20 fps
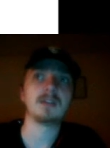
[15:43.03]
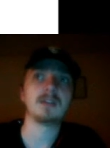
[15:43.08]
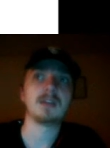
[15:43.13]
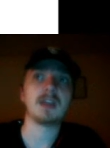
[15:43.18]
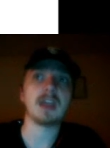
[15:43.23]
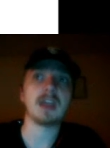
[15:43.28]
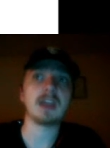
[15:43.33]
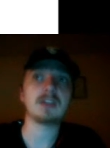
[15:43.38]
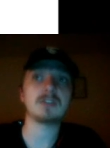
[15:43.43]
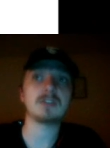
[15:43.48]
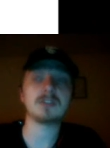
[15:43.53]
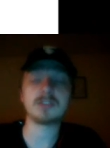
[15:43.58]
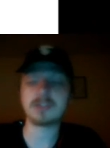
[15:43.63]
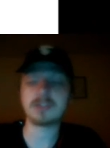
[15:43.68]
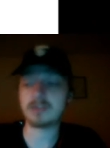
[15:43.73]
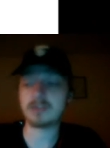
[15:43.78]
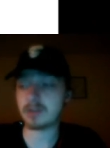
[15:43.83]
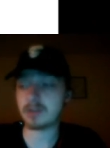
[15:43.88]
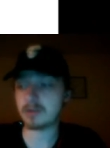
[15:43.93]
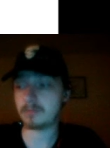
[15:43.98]
and also
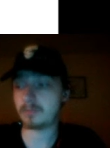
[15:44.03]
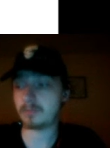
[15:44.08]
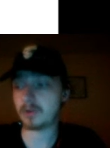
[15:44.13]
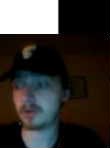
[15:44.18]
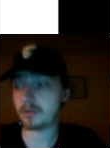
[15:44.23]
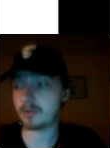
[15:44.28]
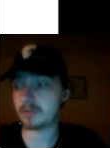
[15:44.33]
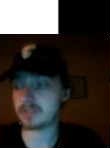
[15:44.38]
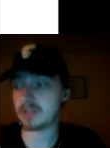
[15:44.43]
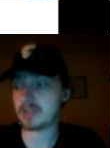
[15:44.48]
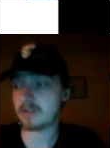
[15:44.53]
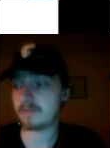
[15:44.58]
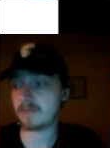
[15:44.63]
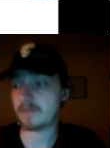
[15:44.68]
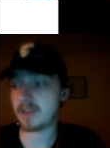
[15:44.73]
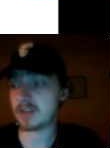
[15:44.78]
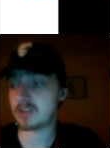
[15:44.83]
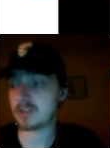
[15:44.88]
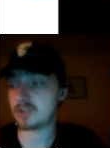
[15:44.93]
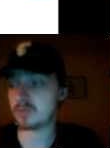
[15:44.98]
you can impose
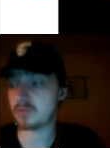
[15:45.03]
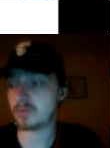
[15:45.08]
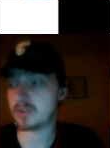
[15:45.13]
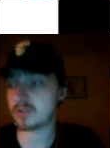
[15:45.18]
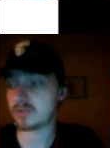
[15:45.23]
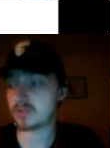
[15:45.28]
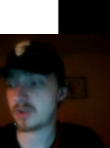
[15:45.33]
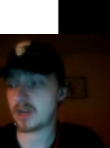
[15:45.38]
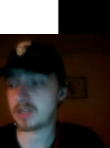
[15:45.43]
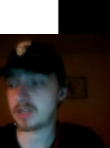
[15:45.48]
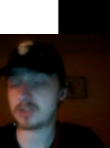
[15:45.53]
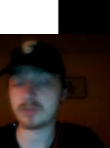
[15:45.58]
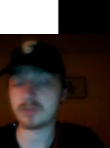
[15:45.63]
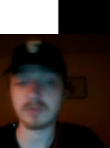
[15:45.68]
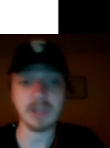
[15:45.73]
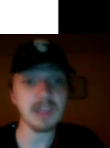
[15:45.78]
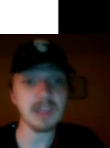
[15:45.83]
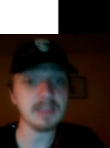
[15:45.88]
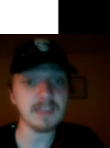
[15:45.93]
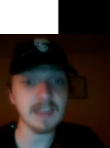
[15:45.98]
advantage when trying to
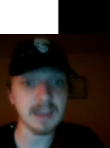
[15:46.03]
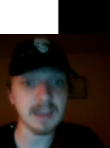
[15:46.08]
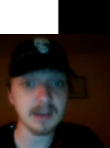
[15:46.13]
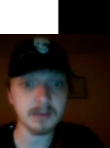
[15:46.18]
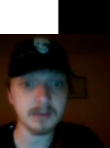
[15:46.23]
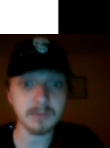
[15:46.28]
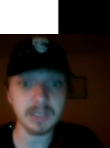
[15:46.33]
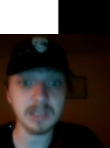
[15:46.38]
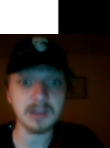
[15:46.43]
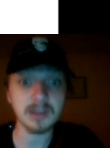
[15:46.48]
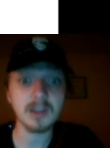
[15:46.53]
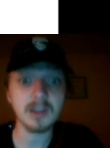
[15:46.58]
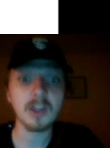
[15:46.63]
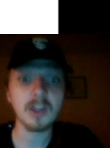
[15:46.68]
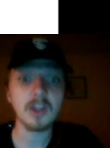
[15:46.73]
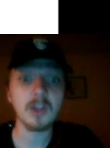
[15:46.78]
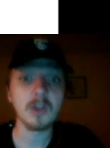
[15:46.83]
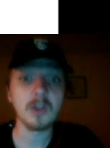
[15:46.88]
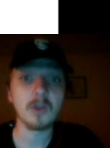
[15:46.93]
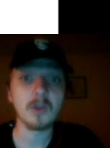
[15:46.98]
hit the enemy
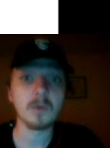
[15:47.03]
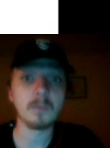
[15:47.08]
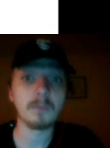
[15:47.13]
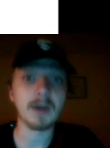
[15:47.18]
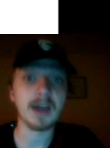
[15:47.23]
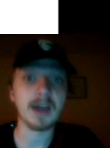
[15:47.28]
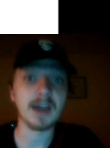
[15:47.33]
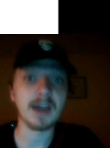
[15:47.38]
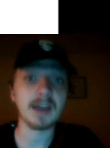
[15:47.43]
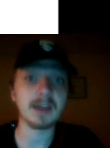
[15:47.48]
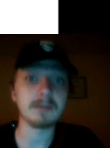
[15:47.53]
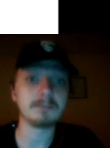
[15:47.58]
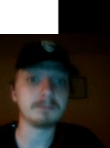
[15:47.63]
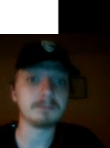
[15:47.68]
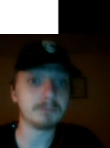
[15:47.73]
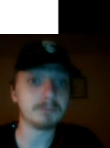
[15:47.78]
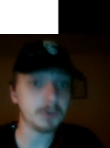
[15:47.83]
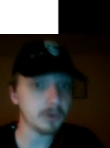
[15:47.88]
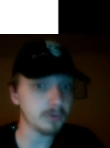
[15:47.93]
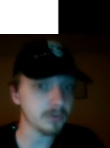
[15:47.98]
by
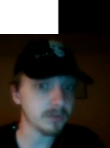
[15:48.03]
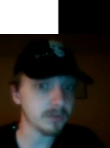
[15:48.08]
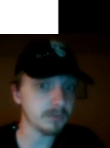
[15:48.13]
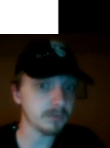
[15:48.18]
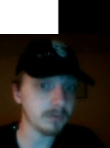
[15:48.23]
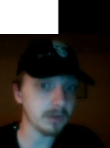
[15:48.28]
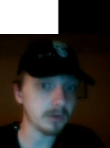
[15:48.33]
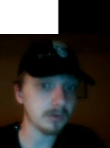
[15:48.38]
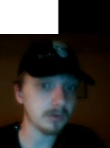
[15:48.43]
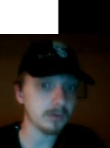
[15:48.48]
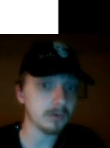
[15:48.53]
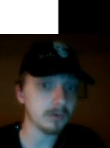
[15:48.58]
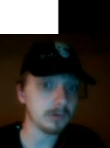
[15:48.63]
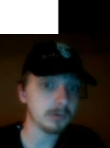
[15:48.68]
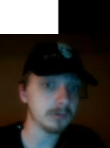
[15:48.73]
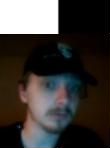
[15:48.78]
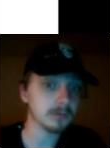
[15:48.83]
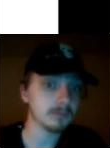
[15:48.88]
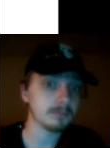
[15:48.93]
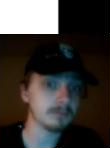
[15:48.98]
both of you,
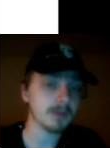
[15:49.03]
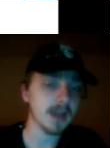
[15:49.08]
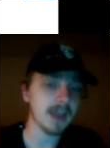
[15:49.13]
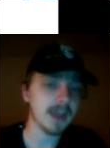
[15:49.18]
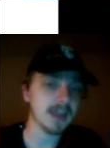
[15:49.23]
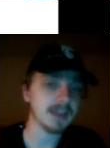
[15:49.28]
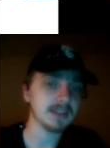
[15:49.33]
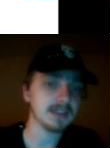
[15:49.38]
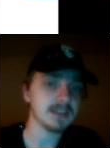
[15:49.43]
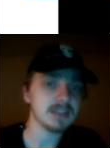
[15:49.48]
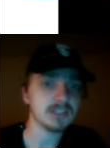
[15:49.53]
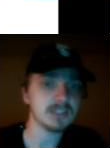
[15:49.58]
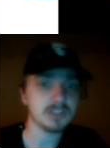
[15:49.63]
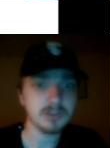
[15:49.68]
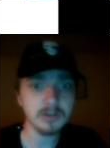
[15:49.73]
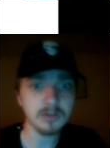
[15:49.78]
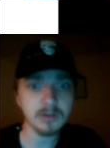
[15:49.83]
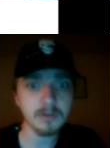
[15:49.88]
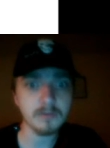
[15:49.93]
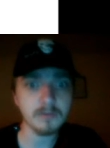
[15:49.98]
by at least
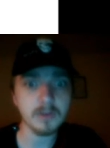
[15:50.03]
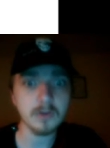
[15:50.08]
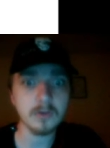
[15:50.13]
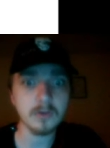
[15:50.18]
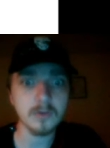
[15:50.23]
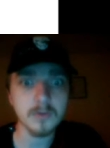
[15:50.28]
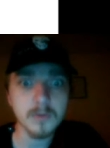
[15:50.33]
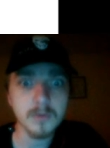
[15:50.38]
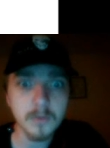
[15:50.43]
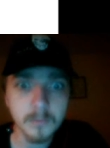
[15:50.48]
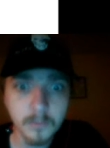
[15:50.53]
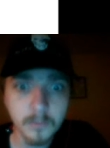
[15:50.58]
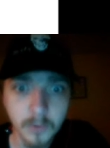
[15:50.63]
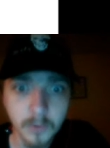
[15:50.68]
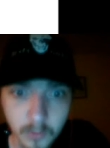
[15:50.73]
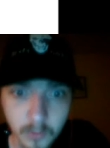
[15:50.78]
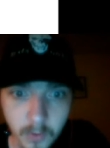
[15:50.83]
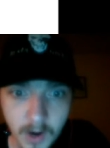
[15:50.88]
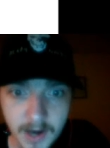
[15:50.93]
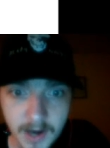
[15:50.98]
two of you
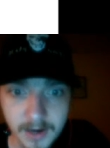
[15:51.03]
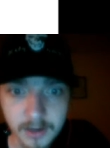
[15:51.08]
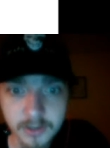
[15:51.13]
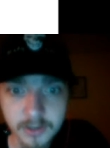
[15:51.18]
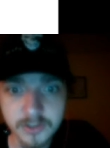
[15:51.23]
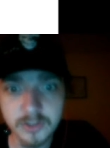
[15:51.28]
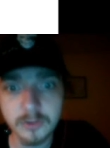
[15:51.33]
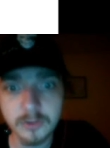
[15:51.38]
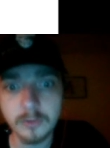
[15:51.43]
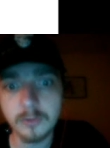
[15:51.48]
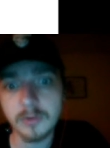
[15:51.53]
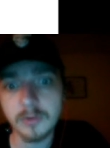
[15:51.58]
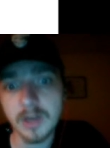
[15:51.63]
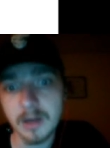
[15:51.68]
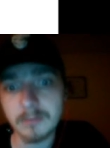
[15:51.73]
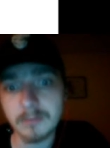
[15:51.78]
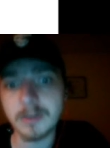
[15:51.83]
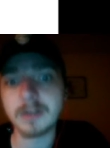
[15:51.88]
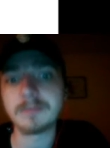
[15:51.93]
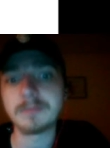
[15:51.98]
required to
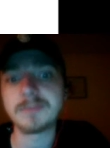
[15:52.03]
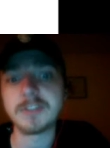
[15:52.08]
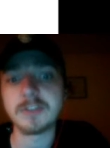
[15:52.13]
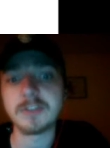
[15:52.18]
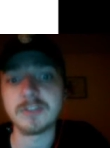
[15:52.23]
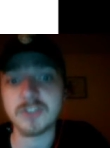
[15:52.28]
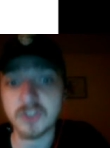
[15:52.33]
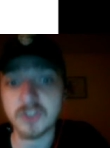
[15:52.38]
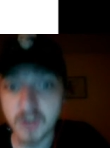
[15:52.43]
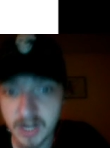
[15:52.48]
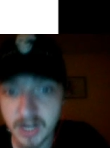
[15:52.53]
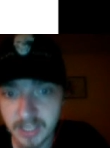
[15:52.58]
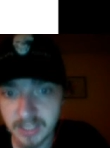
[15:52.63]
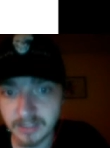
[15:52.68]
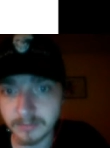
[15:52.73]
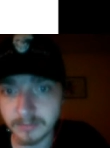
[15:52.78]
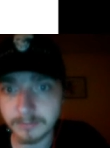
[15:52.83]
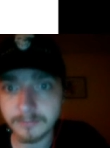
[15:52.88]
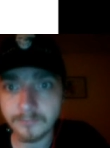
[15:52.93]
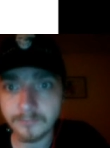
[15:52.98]
come up to strike
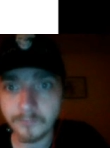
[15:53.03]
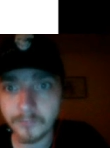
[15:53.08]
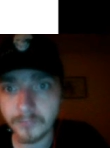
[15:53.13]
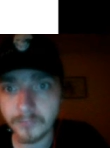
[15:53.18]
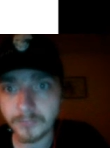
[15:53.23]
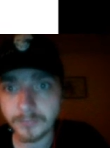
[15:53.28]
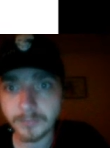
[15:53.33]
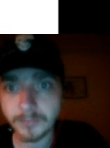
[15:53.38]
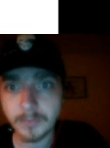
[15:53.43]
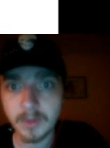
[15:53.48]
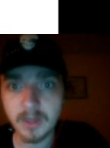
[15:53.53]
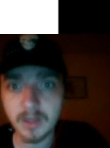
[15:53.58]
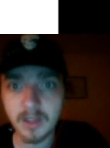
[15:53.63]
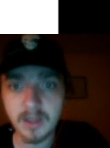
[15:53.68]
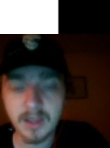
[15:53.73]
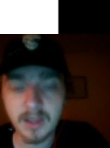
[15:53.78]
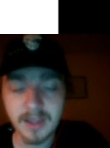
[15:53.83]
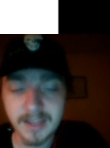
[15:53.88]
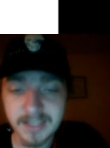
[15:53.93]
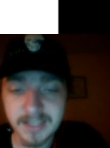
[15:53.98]
him.
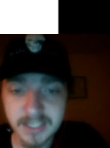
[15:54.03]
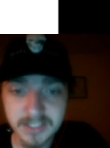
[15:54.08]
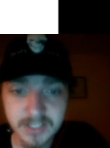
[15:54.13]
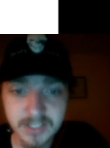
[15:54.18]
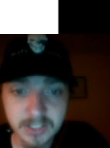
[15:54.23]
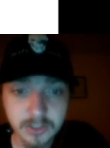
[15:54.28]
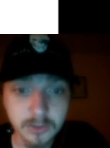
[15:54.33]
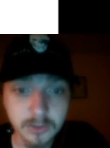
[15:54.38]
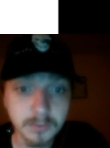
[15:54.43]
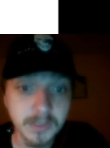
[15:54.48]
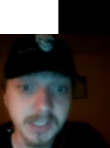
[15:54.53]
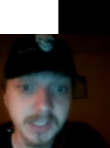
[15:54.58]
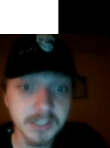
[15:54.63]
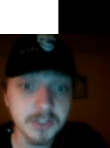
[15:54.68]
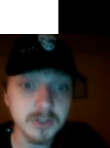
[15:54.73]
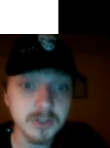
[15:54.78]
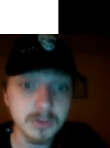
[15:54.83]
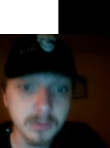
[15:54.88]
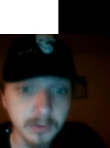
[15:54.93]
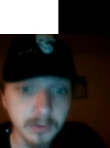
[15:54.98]
And yes, I do mean
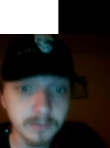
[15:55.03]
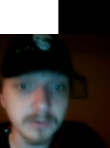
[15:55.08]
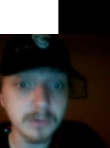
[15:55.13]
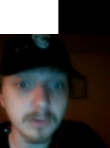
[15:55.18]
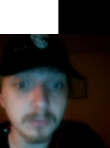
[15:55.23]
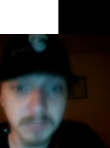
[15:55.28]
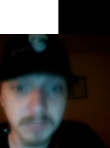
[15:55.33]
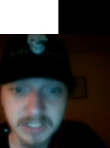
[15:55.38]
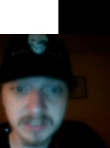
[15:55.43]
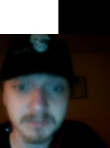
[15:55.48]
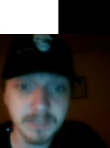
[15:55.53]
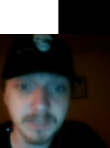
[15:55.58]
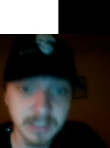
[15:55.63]
two of you must be